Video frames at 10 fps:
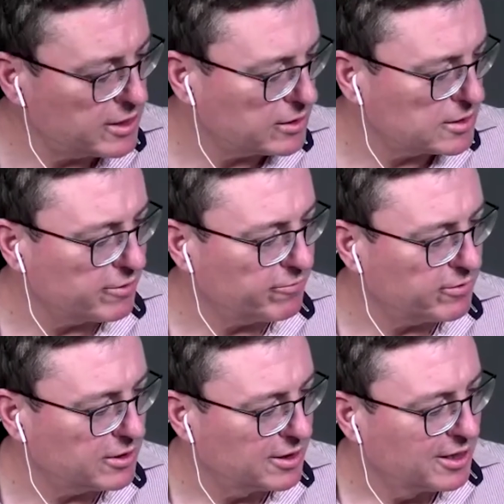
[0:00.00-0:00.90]
stuff.
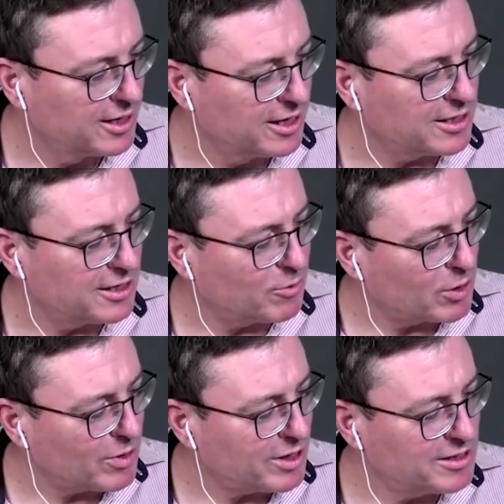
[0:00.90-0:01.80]

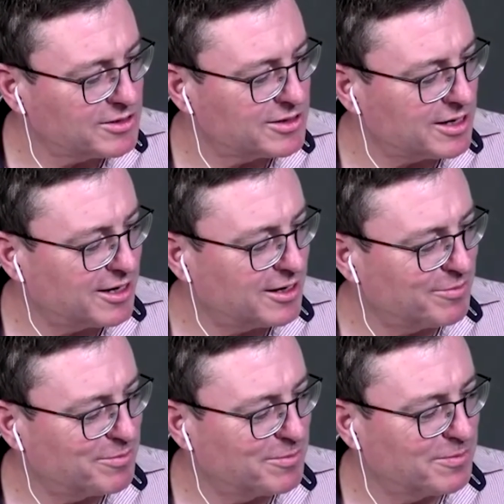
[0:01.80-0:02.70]
One wonders
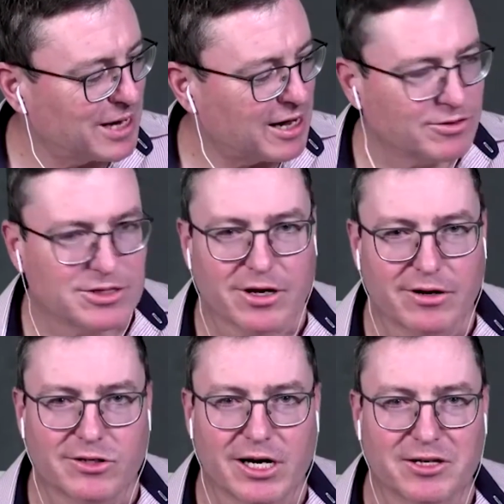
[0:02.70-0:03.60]
how this is going
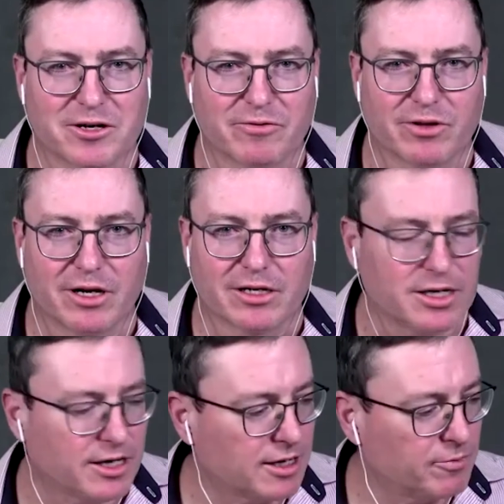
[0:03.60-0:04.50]
to change over the next
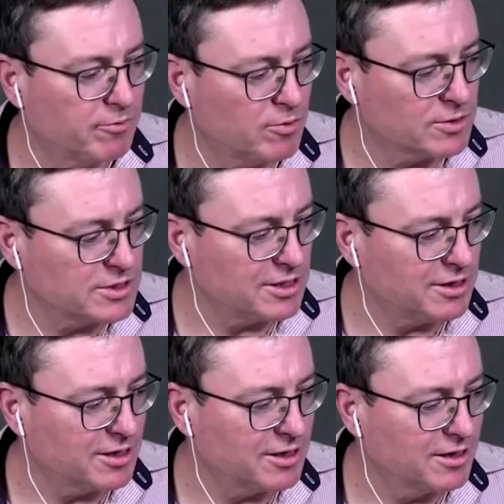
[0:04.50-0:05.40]
decade. We, of course,
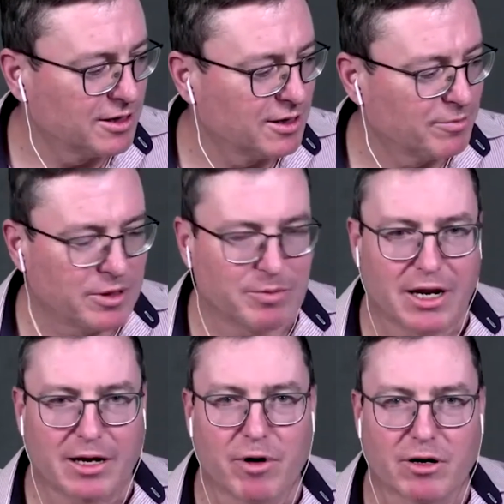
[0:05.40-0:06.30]
see people
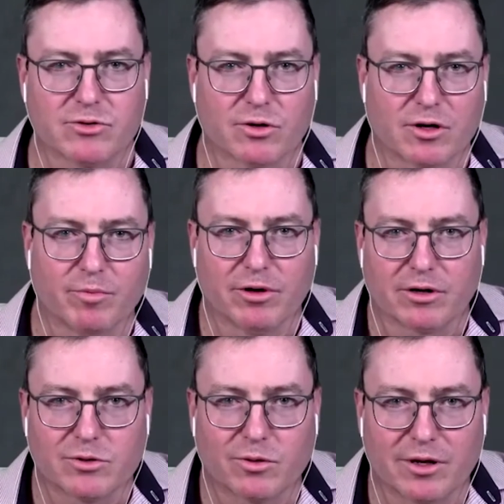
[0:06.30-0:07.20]
like Mark
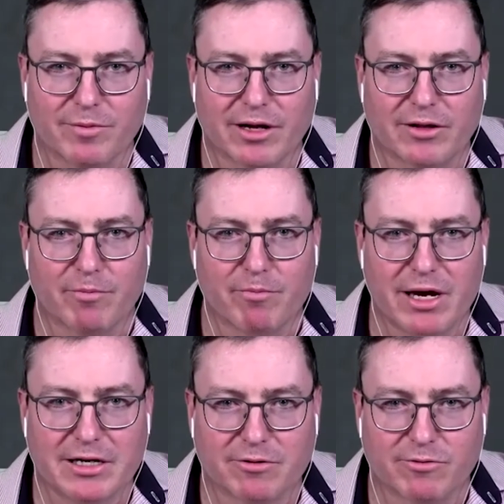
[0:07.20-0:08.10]
Zuckerberg talking about the
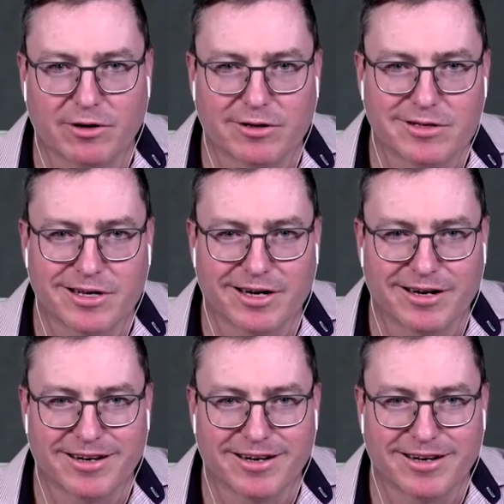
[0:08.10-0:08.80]
metaverse and